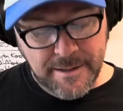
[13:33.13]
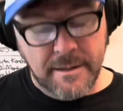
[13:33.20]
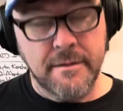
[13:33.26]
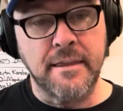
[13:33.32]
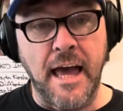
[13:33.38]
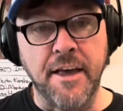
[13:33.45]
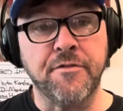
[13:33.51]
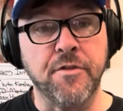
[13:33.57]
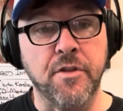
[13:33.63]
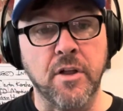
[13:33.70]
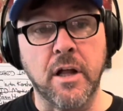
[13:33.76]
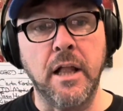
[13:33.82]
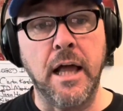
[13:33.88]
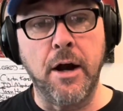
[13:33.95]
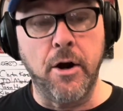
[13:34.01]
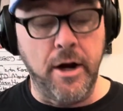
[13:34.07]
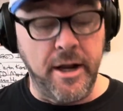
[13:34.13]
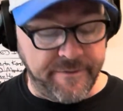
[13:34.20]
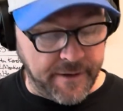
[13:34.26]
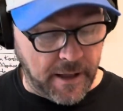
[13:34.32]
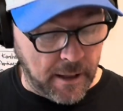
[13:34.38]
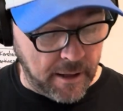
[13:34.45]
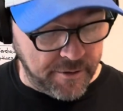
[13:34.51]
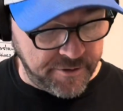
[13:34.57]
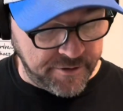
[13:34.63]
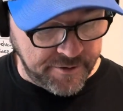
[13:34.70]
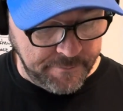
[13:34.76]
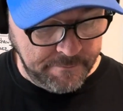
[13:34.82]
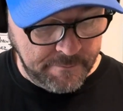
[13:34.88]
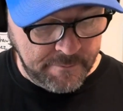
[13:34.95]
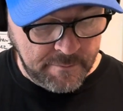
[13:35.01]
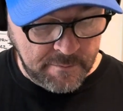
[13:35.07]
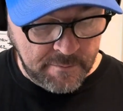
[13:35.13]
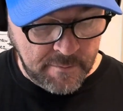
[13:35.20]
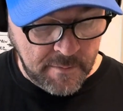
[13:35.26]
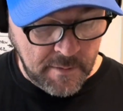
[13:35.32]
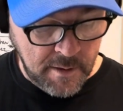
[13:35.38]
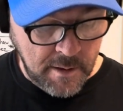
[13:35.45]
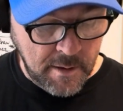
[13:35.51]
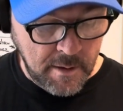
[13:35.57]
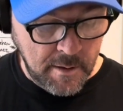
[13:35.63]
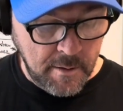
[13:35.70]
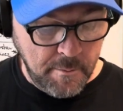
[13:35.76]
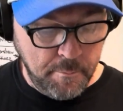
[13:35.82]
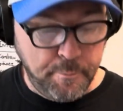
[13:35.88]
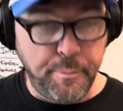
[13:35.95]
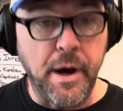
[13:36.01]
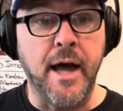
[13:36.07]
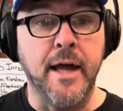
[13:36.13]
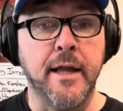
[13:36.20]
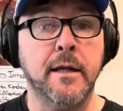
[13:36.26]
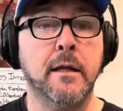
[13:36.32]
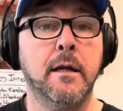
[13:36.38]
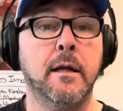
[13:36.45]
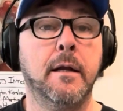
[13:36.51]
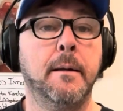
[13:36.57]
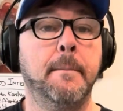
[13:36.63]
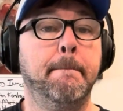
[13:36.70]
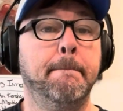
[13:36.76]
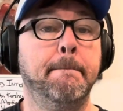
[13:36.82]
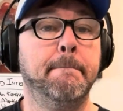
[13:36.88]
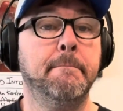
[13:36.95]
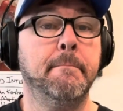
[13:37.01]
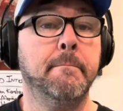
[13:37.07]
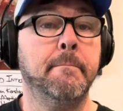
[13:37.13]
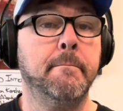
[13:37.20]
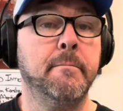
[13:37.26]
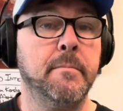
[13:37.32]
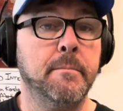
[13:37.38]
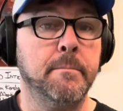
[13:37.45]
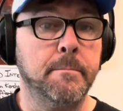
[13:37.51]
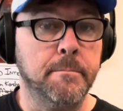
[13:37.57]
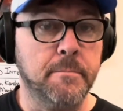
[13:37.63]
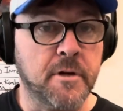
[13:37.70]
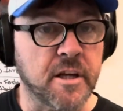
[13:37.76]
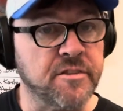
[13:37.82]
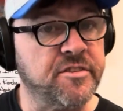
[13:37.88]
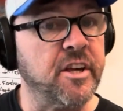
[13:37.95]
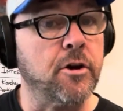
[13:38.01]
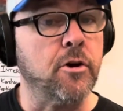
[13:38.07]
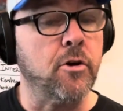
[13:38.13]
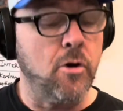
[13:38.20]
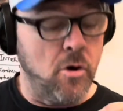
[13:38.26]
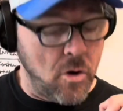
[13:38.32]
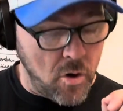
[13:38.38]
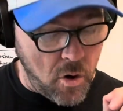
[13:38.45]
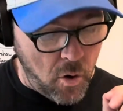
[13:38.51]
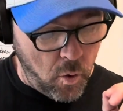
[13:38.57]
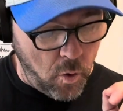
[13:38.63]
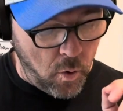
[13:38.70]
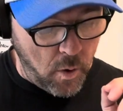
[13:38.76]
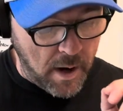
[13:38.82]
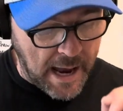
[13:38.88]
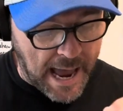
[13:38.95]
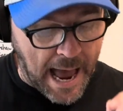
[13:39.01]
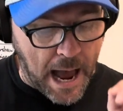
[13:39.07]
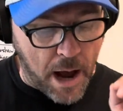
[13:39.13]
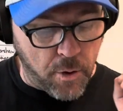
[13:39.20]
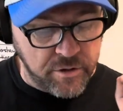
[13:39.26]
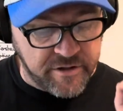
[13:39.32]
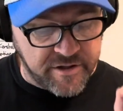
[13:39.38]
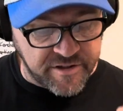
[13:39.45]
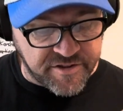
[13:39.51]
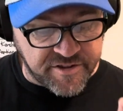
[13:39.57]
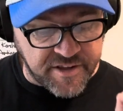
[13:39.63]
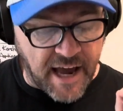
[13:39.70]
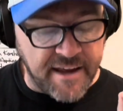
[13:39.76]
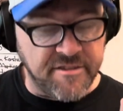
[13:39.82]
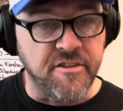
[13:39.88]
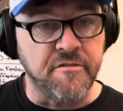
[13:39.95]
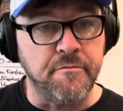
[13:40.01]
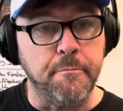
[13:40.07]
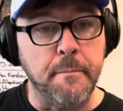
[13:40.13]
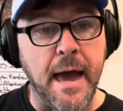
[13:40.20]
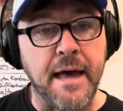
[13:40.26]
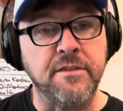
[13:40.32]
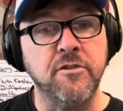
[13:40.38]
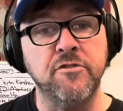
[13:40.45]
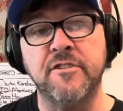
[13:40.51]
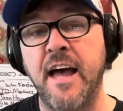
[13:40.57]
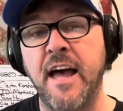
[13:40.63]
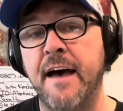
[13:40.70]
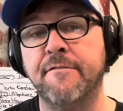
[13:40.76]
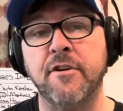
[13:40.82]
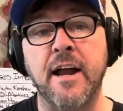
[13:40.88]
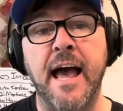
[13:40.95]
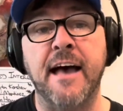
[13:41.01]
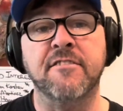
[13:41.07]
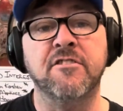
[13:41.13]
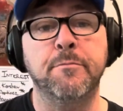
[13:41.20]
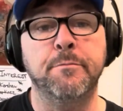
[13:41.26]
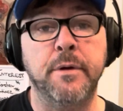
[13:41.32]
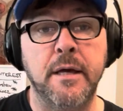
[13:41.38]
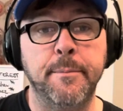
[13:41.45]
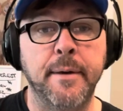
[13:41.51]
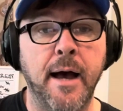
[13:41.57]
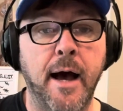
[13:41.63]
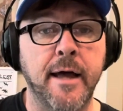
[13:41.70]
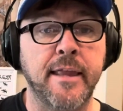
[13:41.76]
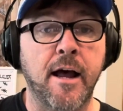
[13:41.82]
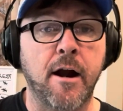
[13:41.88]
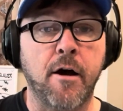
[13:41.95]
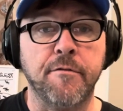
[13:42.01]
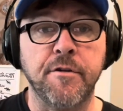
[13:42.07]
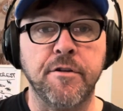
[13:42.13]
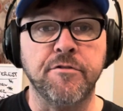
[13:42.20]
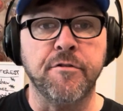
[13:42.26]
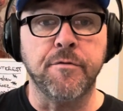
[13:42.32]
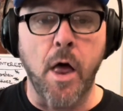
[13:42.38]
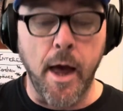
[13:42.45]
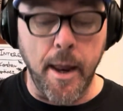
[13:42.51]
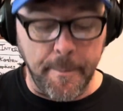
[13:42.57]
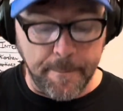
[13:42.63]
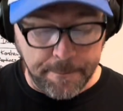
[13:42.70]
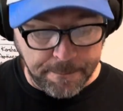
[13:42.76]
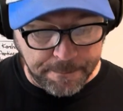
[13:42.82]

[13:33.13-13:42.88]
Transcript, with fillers: Thanks for the clarity, fellas. But consider how decisive Matthew Stafford has to be behind that offensive line.